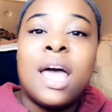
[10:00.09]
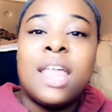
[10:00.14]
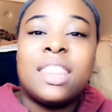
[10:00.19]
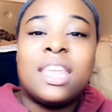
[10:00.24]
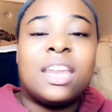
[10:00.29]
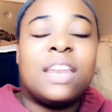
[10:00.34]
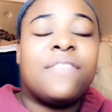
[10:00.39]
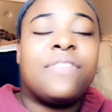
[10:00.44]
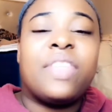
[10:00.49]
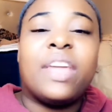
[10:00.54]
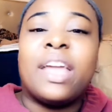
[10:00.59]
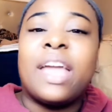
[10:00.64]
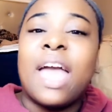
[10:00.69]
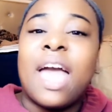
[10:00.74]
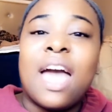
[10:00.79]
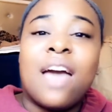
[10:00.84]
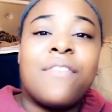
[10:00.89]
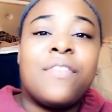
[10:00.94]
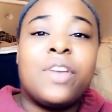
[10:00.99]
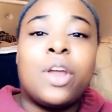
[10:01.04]
that if they
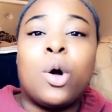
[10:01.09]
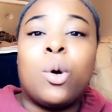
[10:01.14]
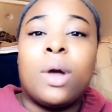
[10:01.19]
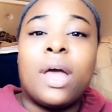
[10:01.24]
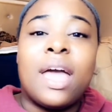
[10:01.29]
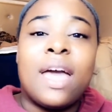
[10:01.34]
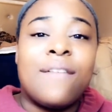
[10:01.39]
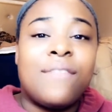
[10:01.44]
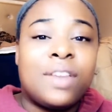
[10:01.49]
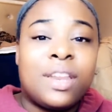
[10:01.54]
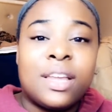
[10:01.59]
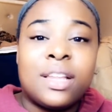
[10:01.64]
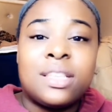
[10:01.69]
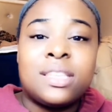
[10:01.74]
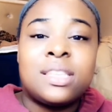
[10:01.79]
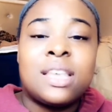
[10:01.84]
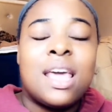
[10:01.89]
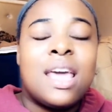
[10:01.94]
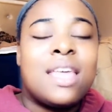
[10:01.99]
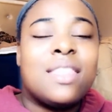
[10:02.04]
have no
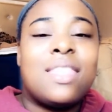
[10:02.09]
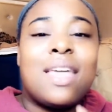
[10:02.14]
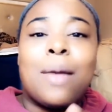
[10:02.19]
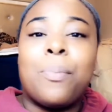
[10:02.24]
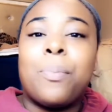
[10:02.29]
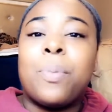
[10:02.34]
evidence, that